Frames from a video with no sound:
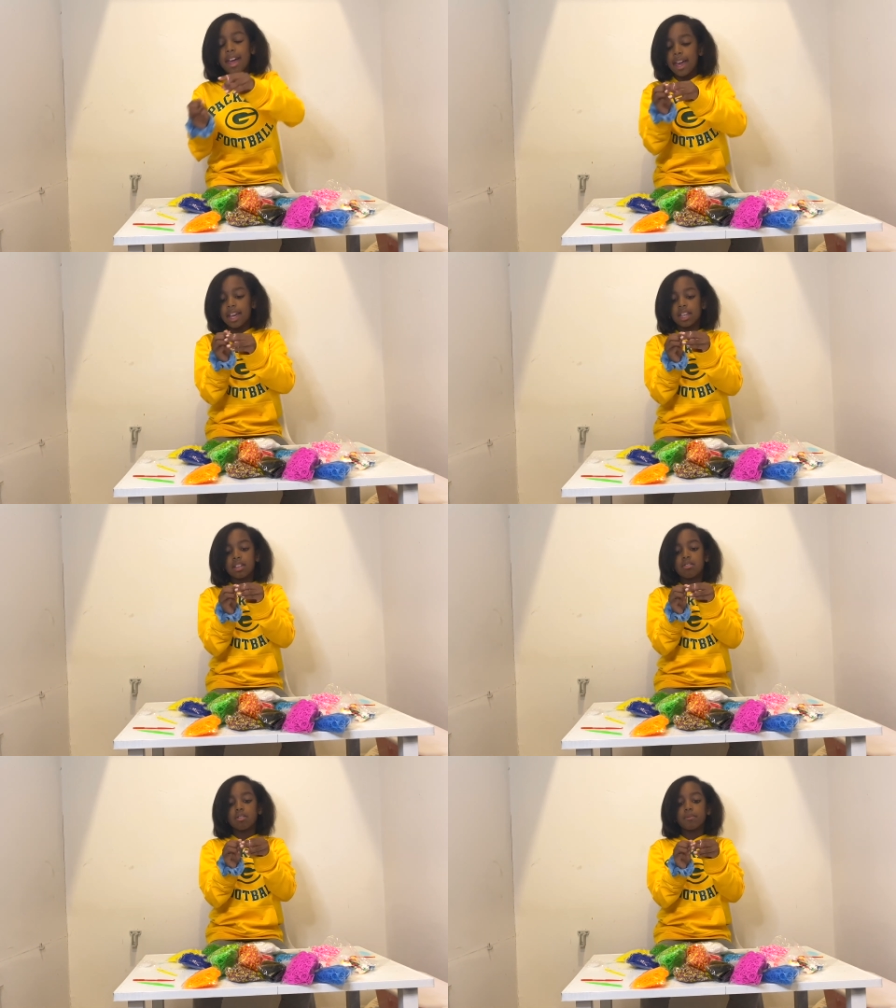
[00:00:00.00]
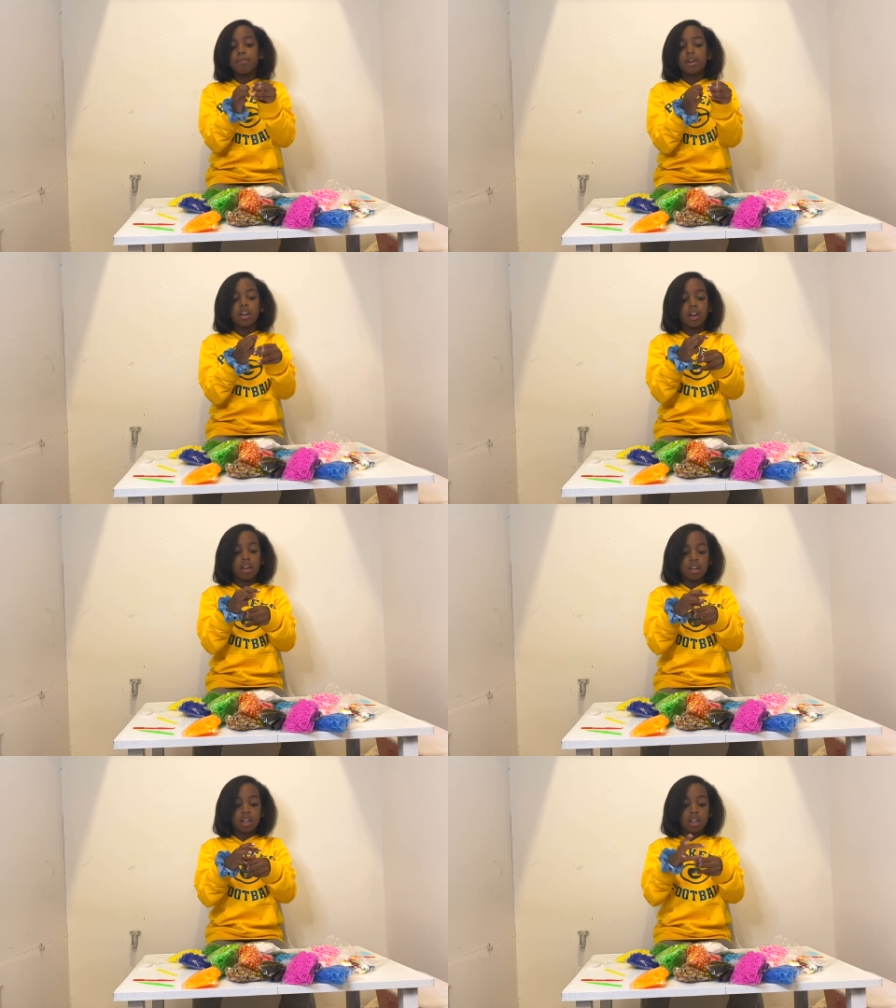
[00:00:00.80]
And you can put
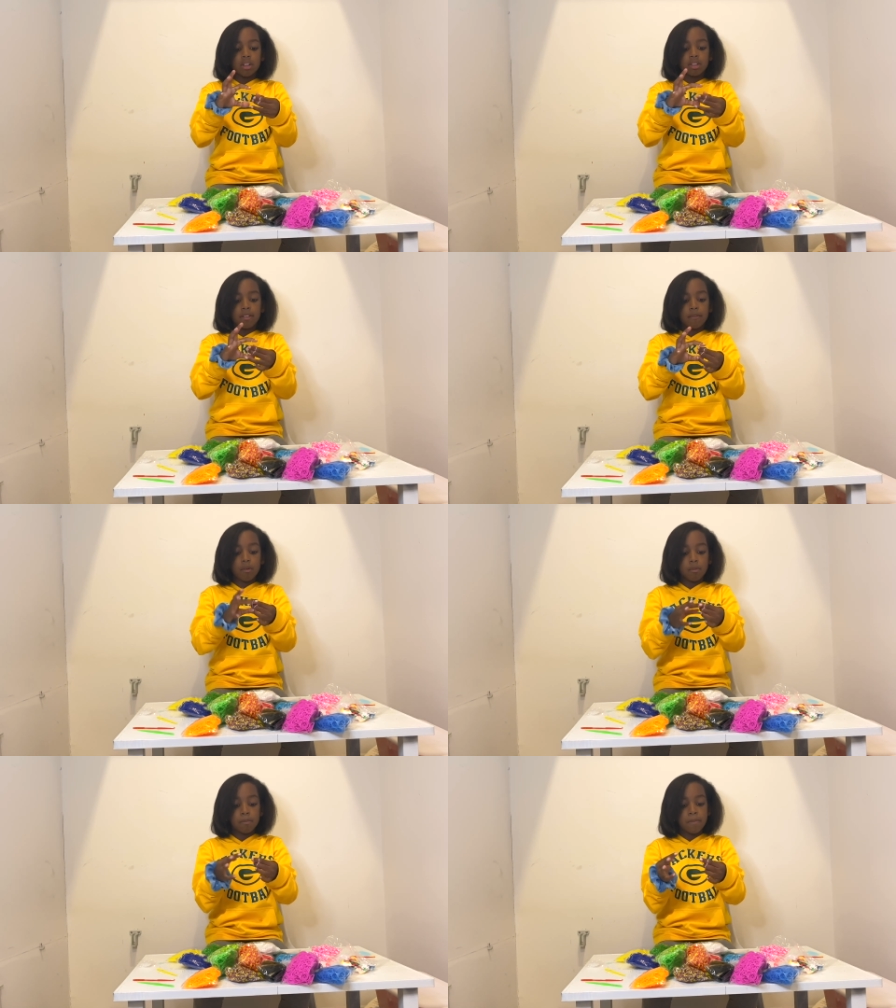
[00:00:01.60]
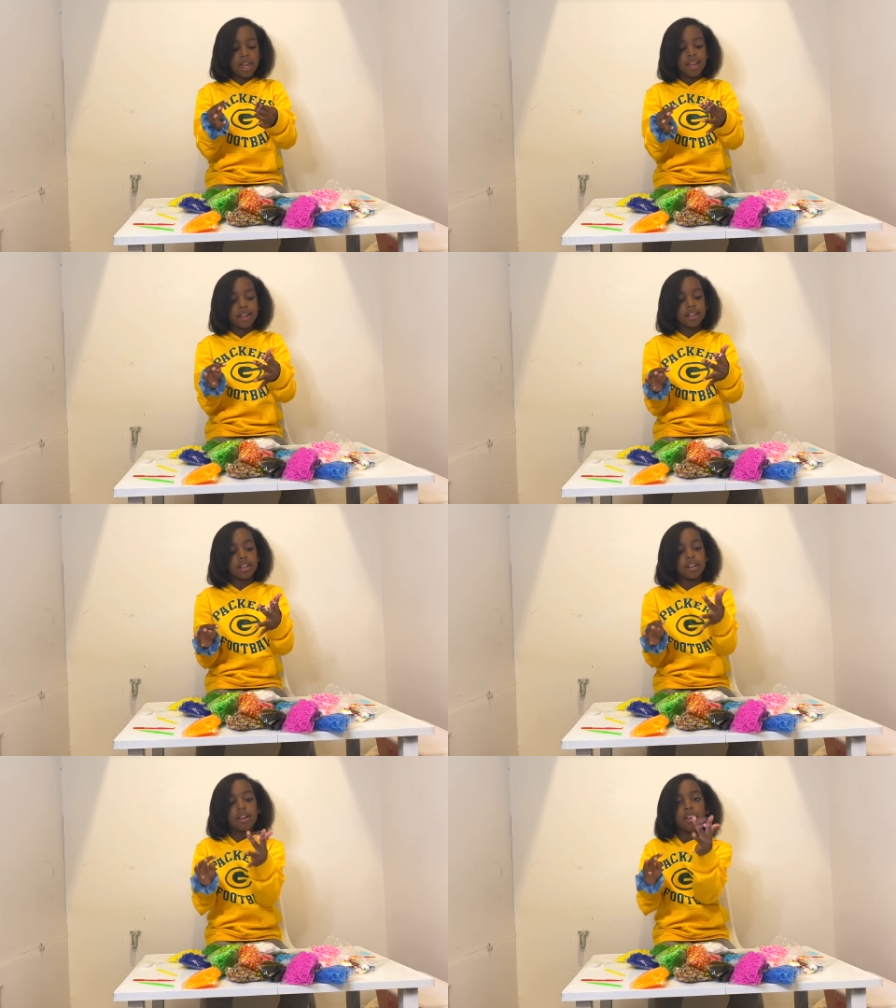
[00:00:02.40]
the rubber band
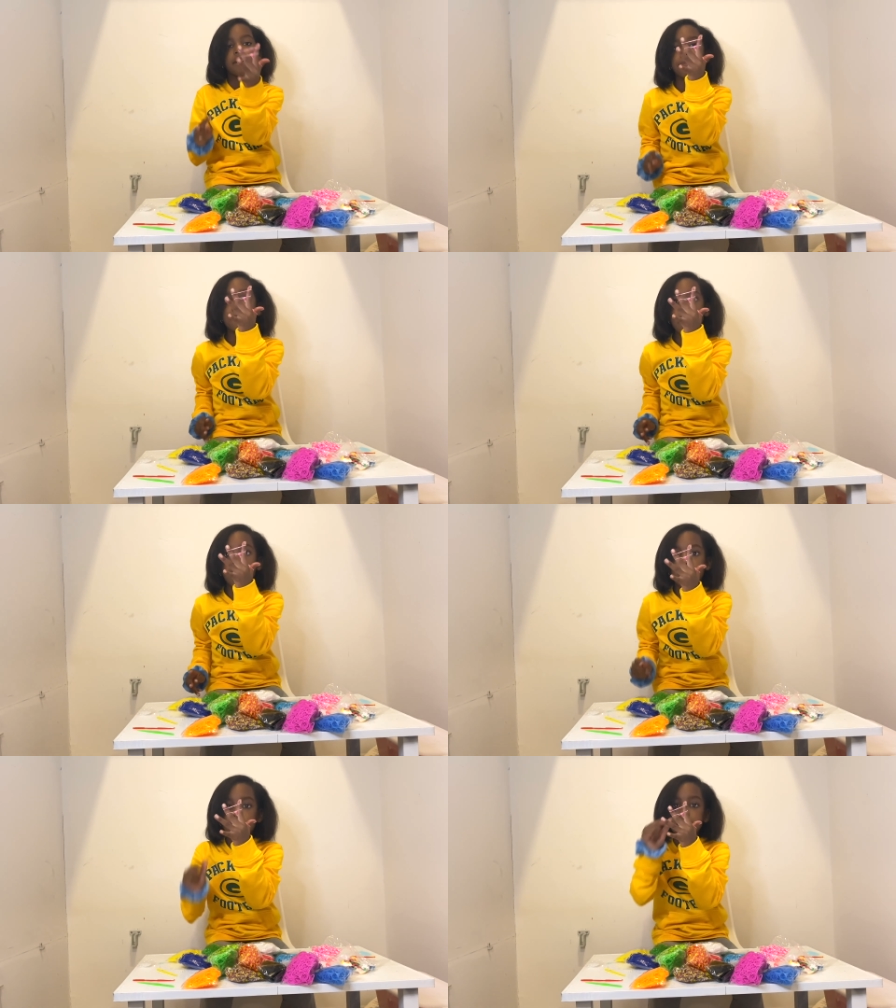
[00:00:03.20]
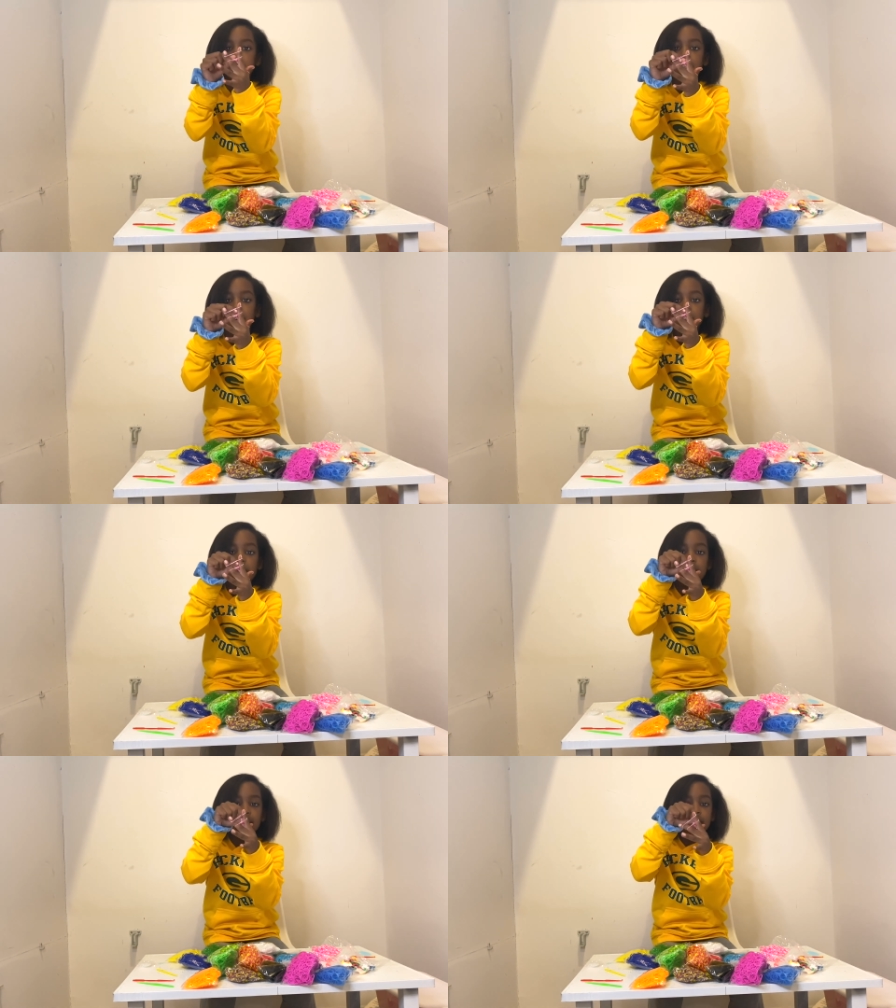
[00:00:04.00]
back on it like
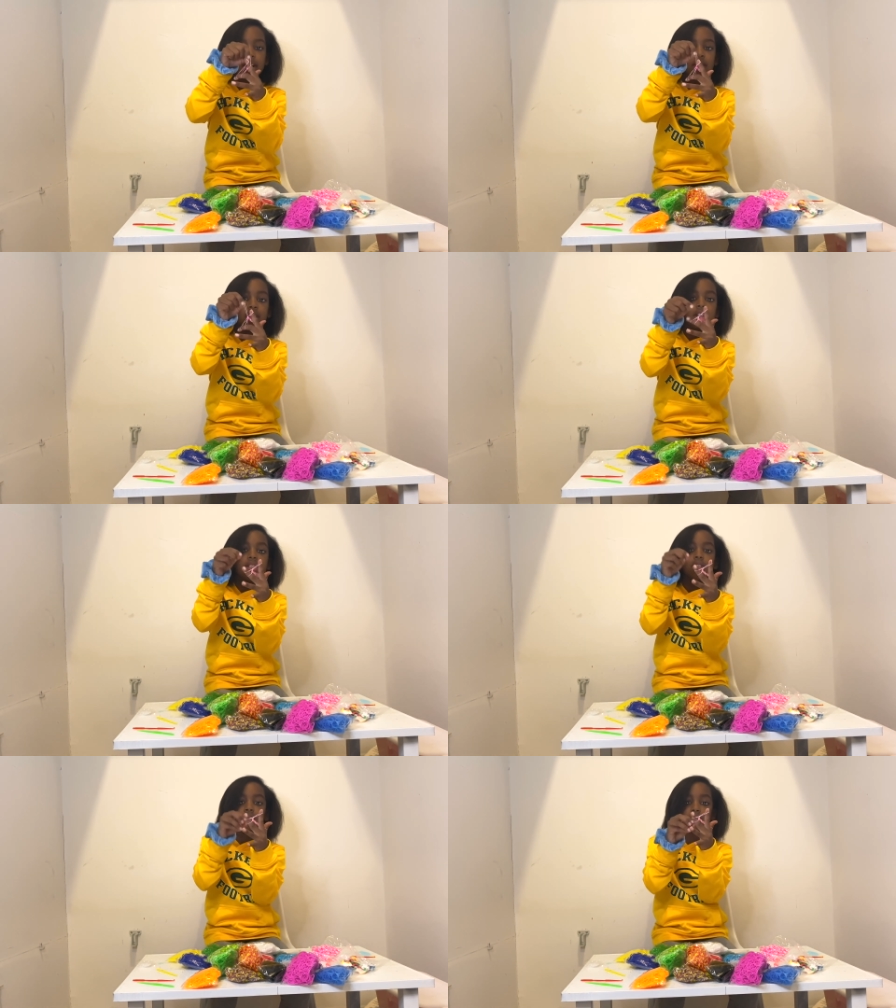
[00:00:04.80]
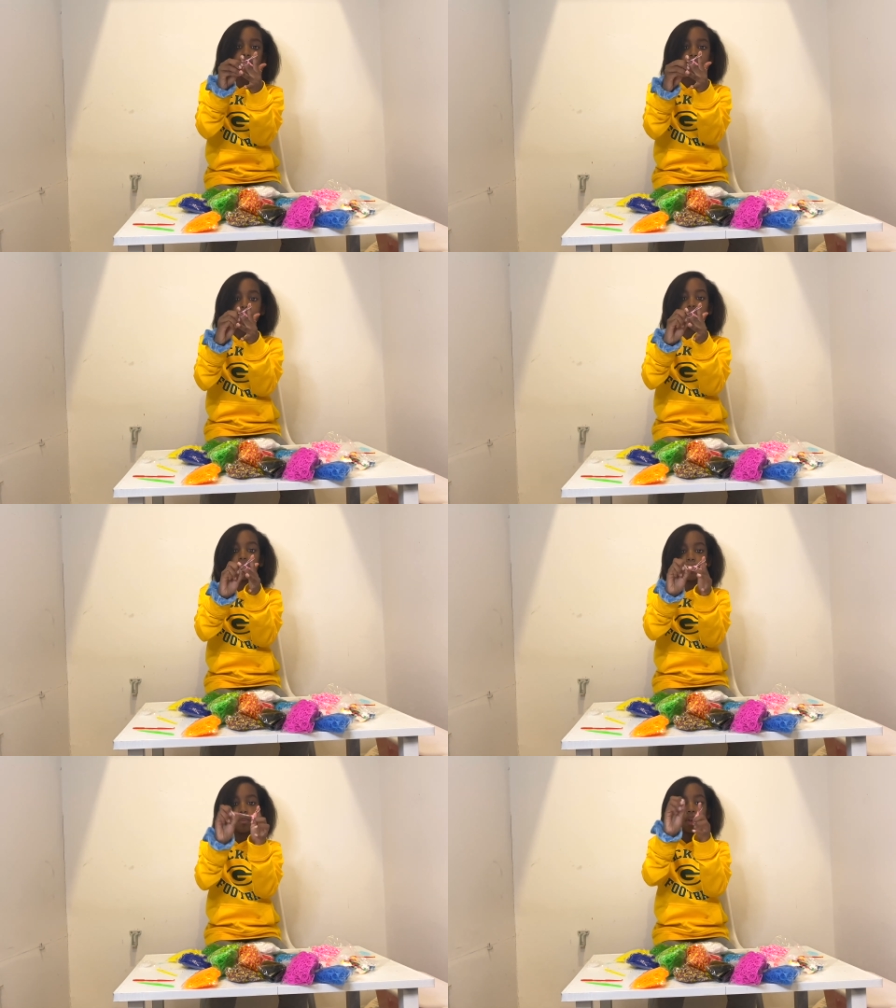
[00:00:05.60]
that. And then just
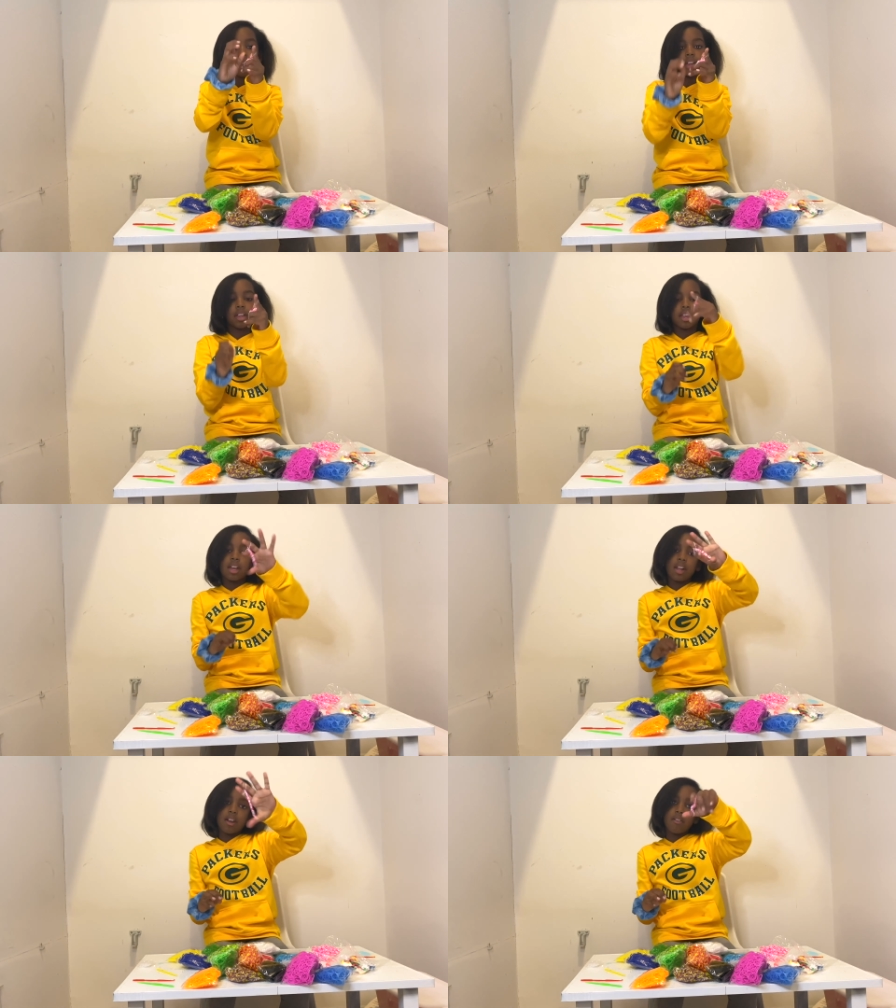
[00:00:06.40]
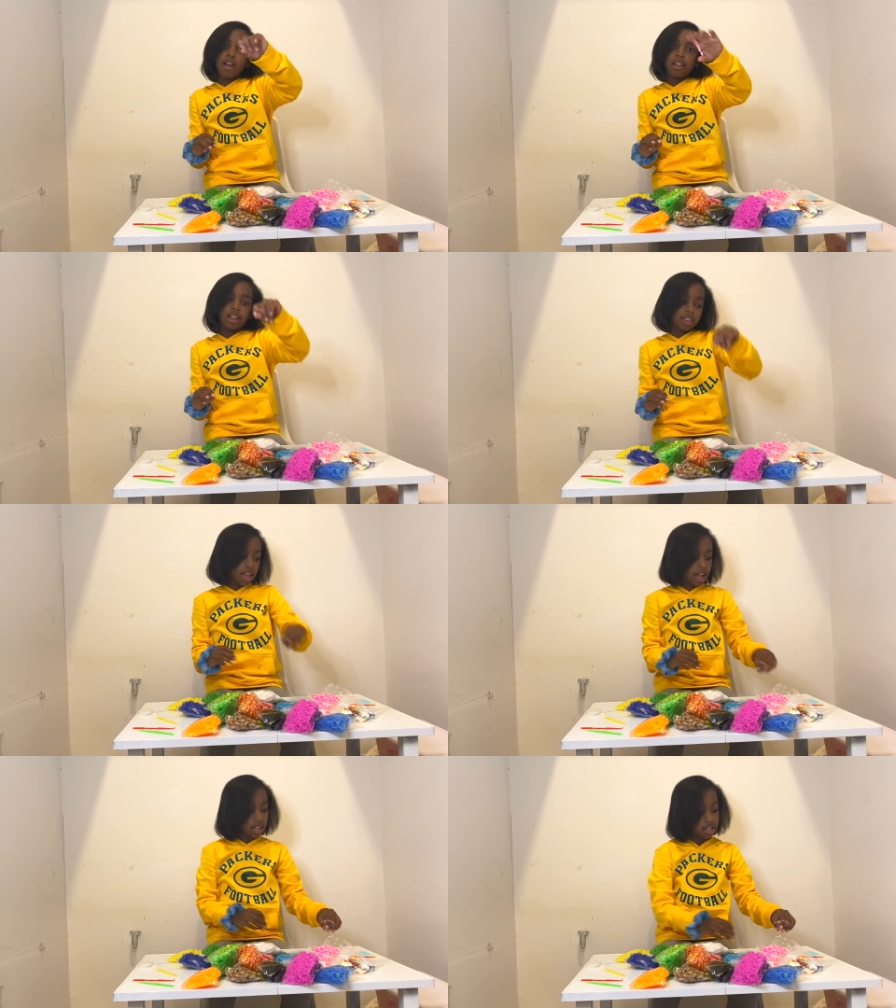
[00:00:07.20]
swoop it around like
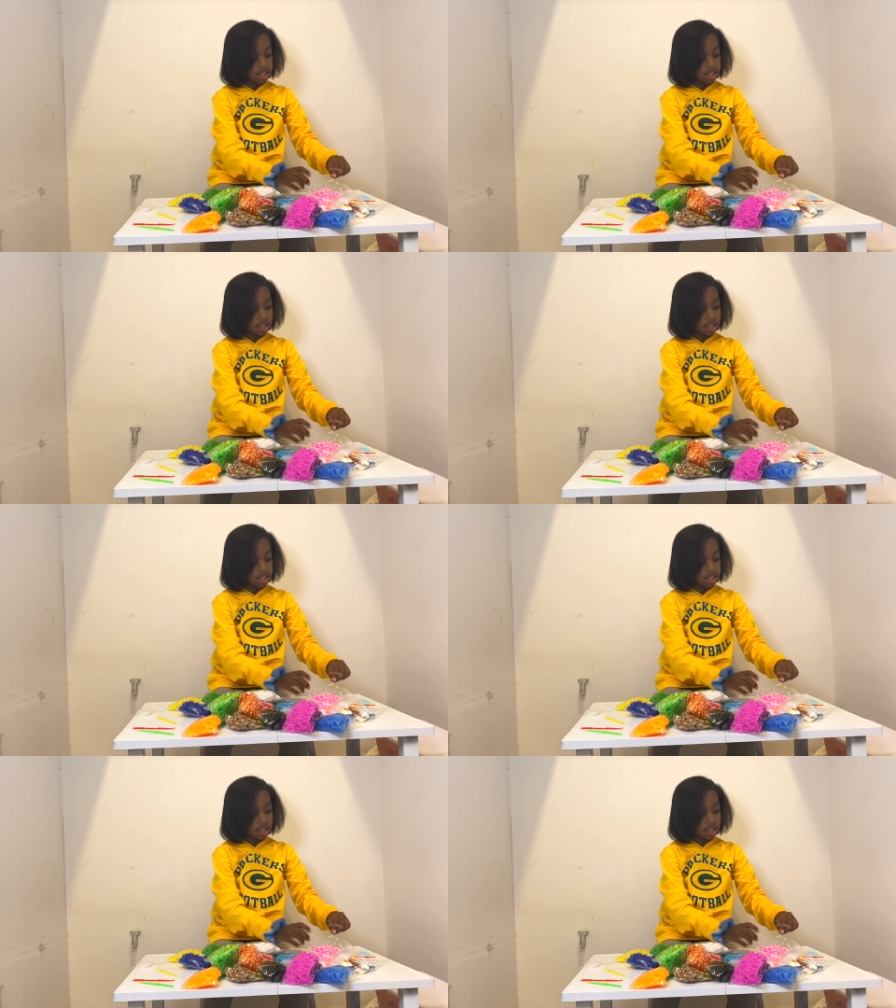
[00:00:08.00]
that.